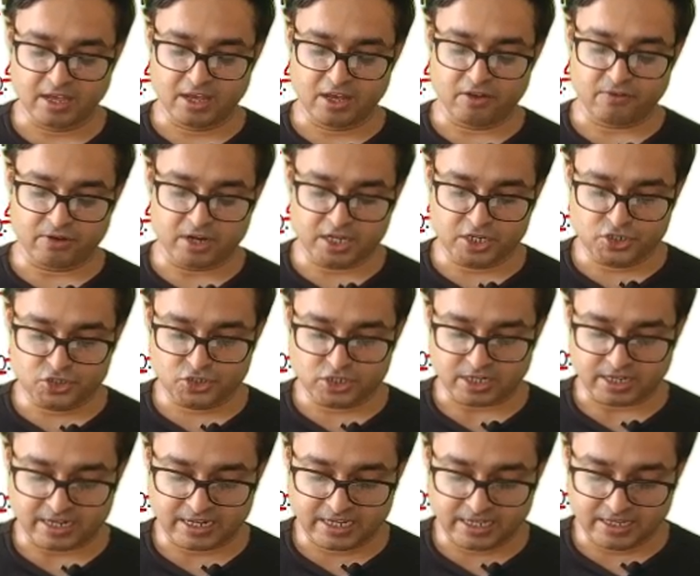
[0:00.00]
What is
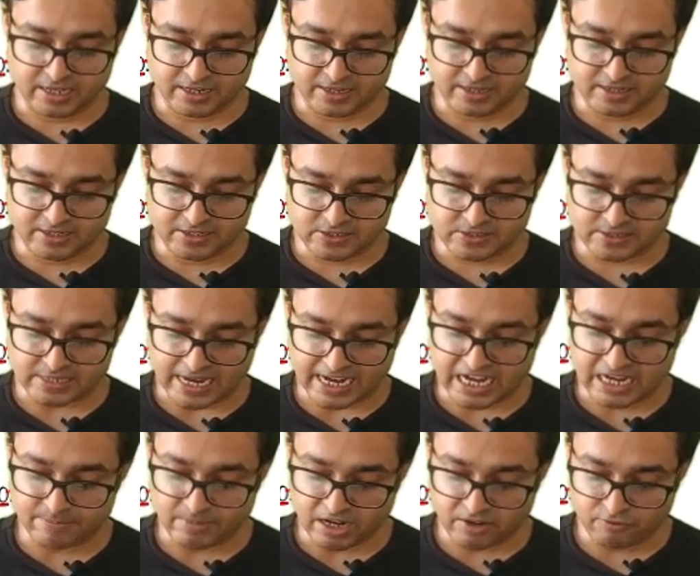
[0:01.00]
Chiari?
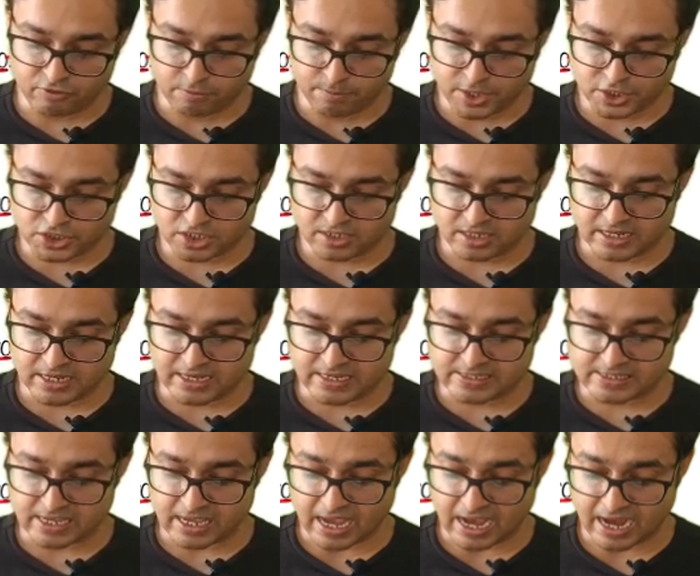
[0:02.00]
Second malformation
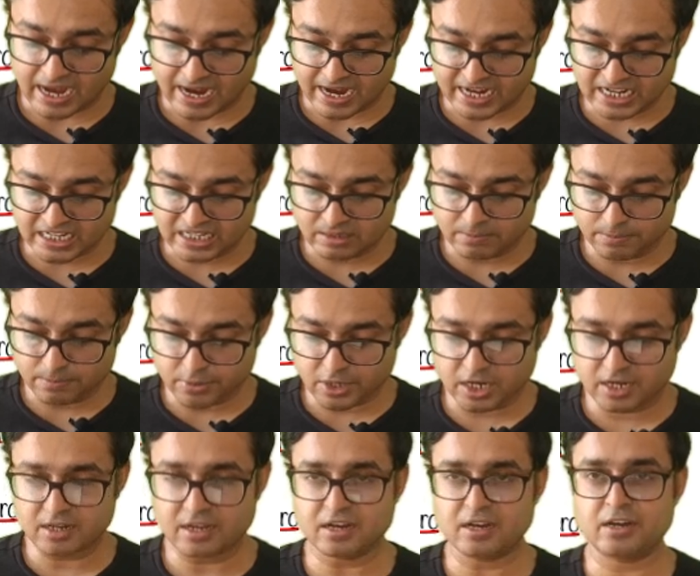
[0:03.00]
is a
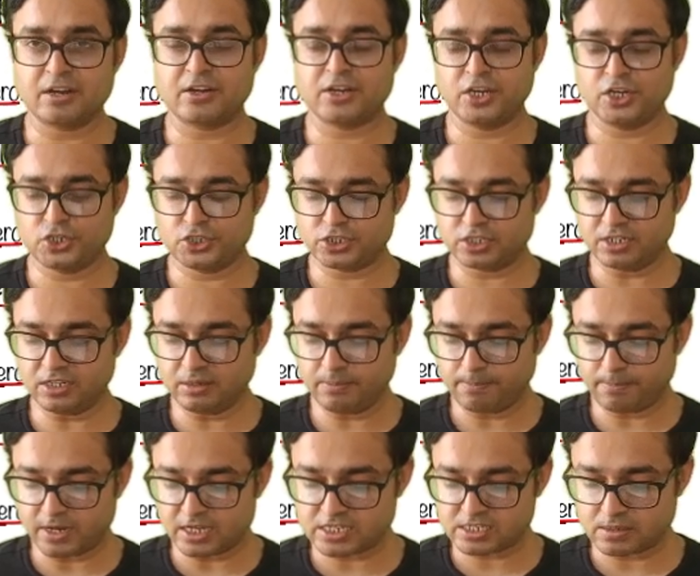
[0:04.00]
hindbrain herniation
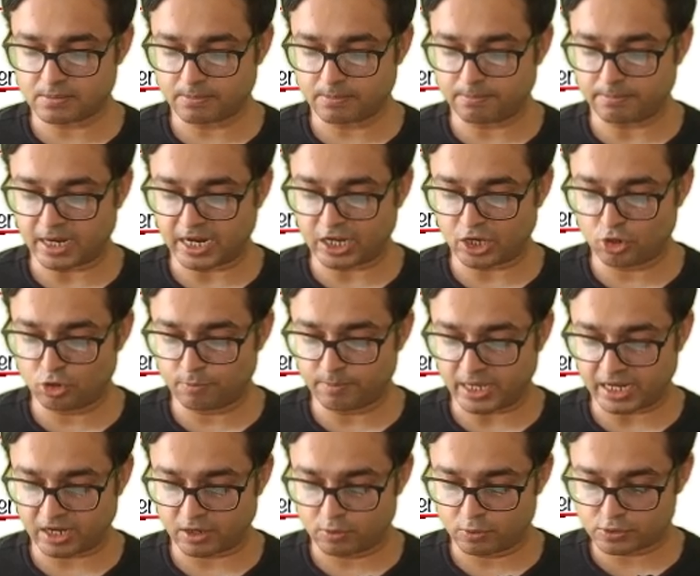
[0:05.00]
plus
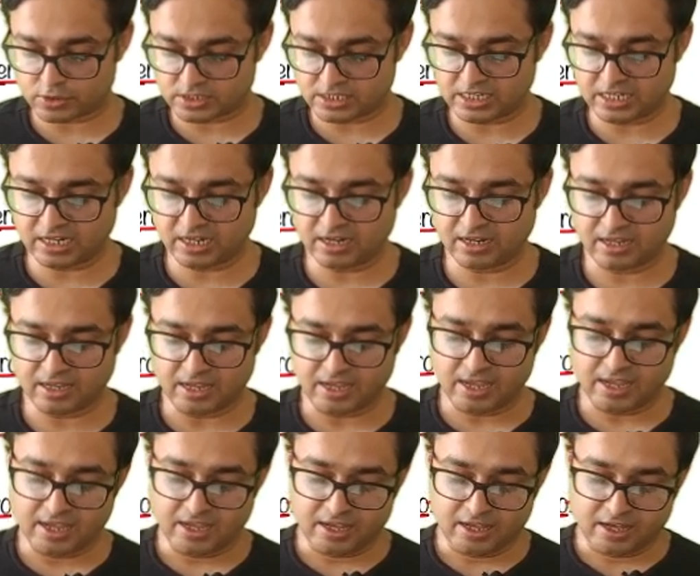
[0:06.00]
myelomengocele.
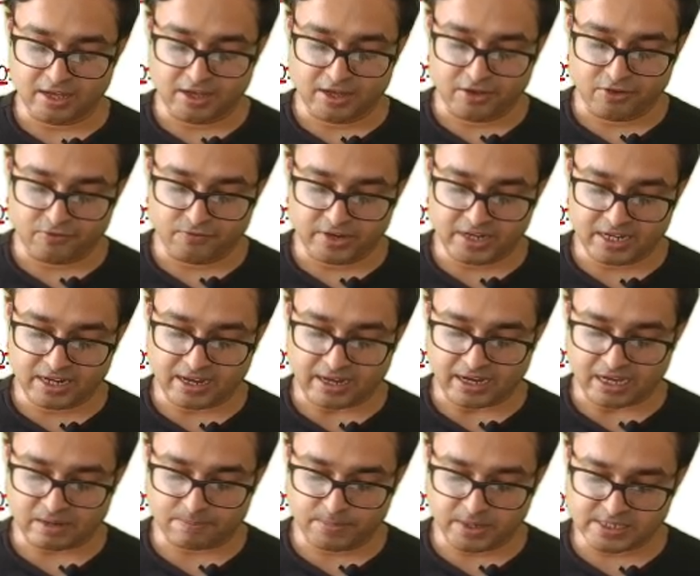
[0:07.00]
When
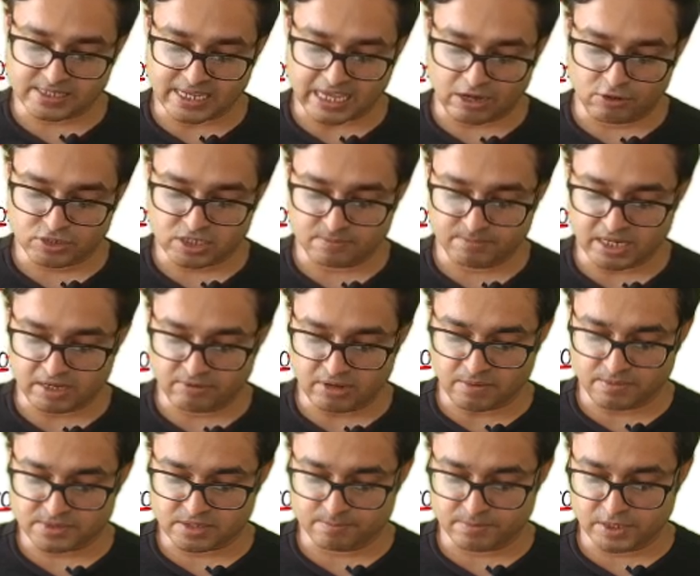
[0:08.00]
corpus callosum
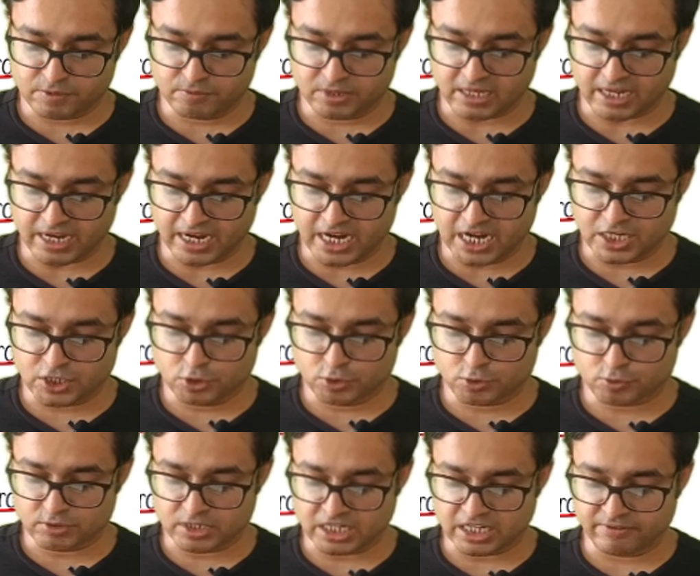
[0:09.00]
develops between 8 to
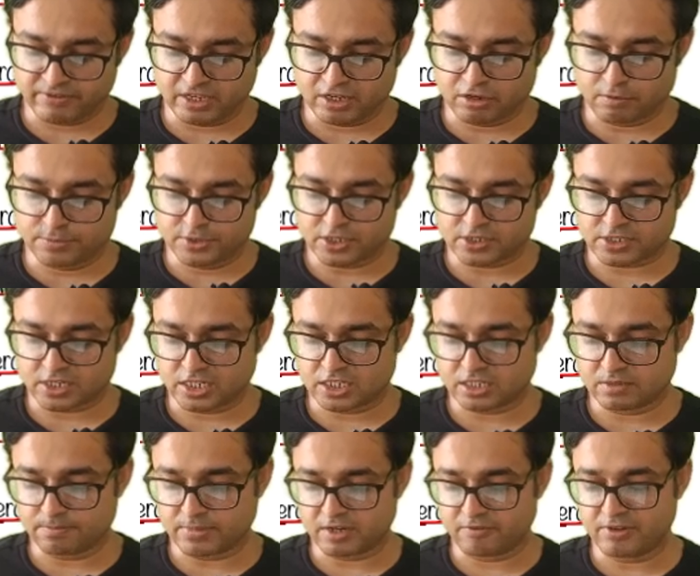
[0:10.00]
20 weeks of
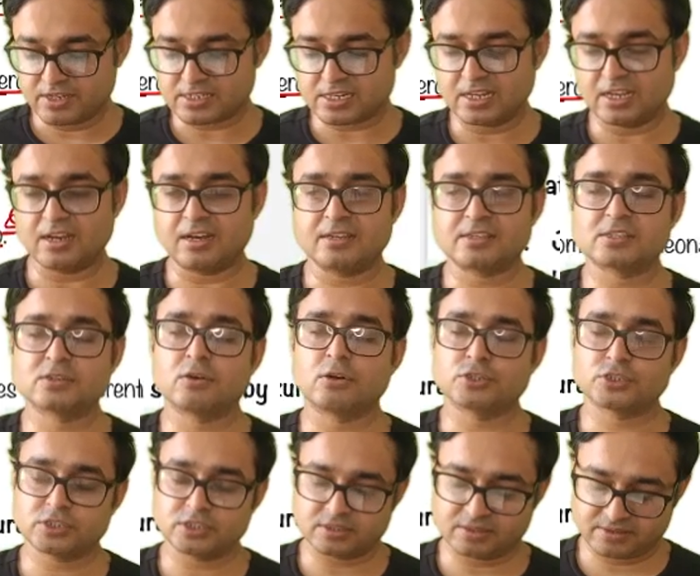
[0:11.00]
gestation, previously asked
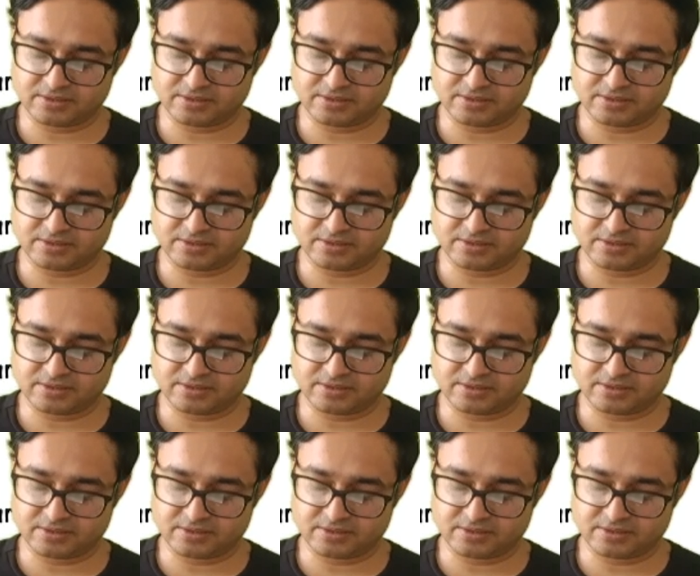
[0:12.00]
question.